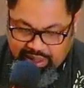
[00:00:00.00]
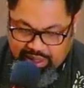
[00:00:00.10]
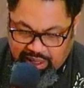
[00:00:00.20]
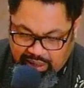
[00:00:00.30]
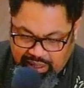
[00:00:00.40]

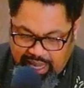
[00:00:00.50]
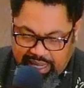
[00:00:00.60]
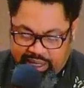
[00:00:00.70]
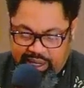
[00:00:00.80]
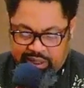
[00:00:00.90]

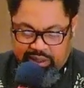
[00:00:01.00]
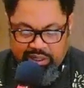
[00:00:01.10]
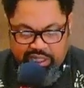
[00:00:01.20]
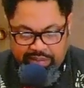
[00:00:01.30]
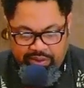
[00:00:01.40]
Unlike his
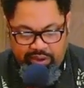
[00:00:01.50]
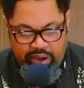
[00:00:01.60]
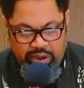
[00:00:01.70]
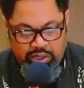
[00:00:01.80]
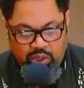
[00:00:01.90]

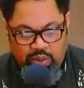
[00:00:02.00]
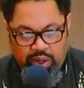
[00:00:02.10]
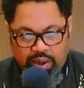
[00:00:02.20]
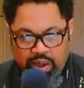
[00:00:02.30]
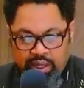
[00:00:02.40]
contemporaries who
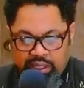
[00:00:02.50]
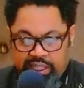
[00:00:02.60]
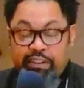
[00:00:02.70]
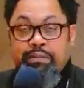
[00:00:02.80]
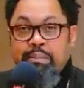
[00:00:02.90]
were
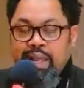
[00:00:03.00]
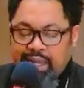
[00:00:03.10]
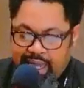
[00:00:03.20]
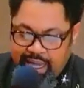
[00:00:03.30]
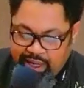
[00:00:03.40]
self
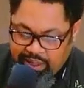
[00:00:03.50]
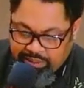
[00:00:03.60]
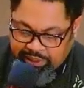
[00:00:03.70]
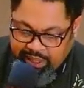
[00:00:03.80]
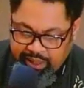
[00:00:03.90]
medicating
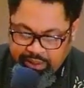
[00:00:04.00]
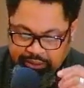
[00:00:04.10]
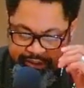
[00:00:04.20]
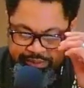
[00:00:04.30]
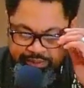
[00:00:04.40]

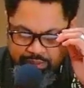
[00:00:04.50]
themselves